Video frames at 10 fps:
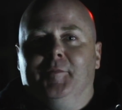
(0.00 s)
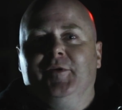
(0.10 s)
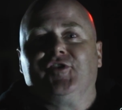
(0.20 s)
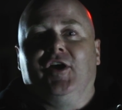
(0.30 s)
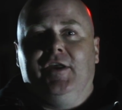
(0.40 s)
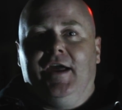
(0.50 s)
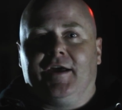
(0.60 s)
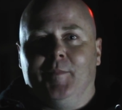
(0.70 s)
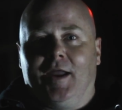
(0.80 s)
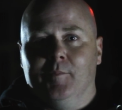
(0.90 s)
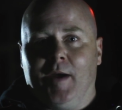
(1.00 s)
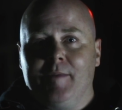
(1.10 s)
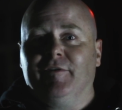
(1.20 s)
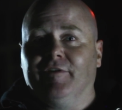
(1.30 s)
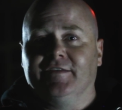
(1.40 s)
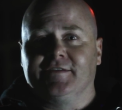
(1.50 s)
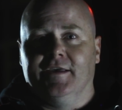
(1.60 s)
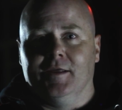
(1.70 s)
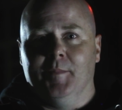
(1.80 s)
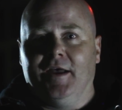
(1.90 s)
to be showing you how to make a babyface
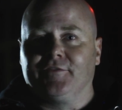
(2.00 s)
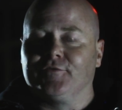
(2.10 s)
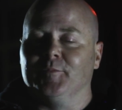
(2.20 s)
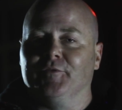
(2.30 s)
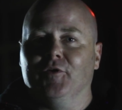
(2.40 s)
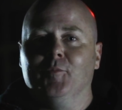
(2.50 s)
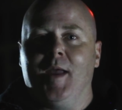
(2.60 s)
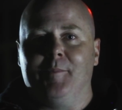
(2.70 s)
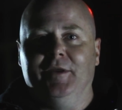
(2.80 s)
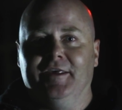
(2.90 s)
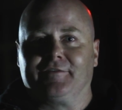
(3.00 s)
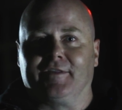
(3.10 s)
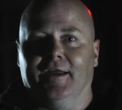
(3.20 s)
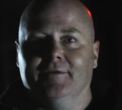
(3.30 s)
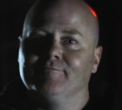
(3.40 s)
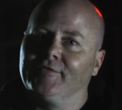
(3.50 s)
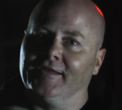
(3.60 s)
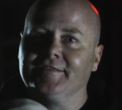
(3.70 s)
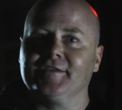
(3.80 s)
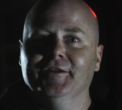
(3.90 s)
killer mask from the film Happy Death Day. So
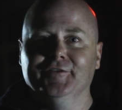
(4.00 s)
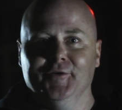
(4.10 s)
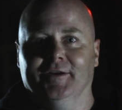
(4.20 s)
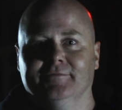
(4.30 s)
let's get into it.